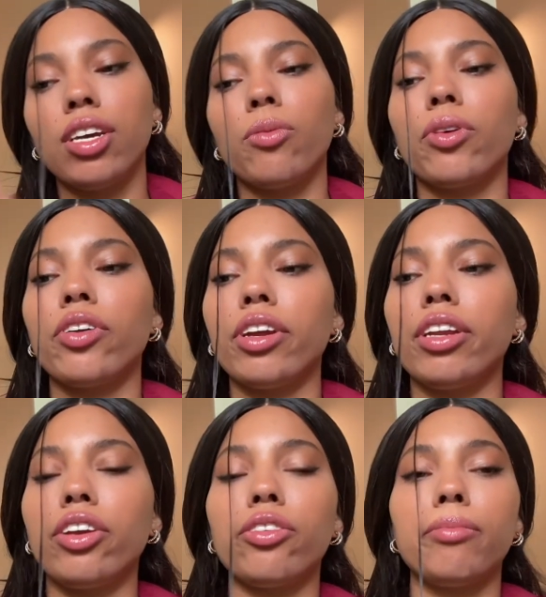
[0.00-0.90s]
Were there
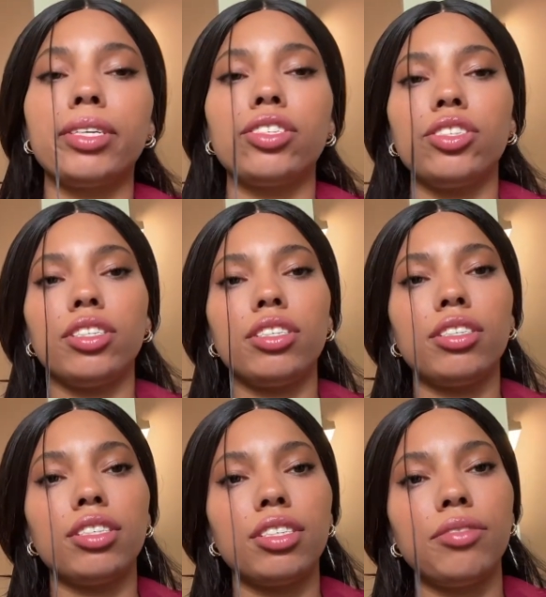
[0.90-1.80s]
any other
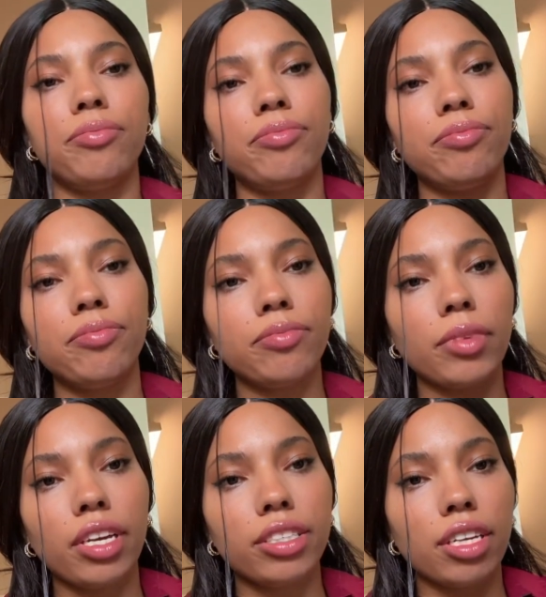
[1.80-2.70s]
messages?
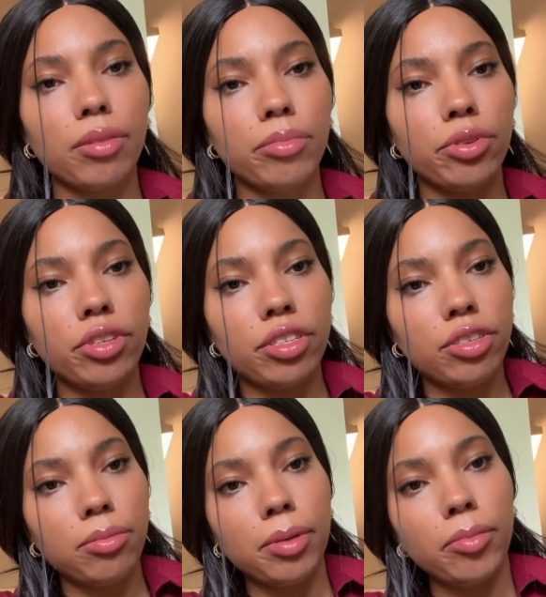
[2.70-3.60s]
I guess I can pull a
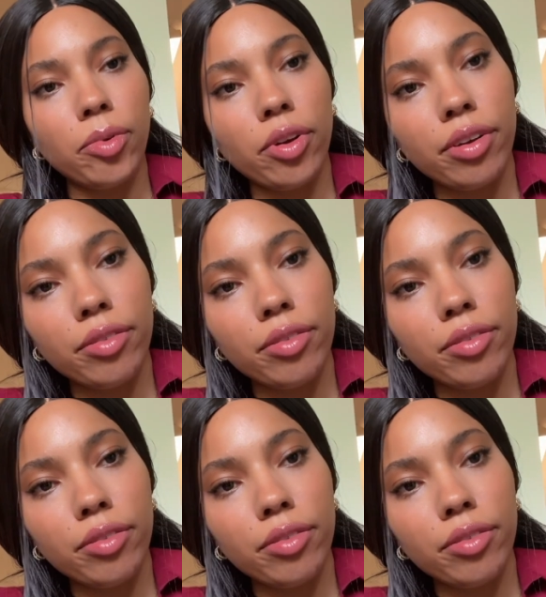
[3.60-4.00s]
little bit more.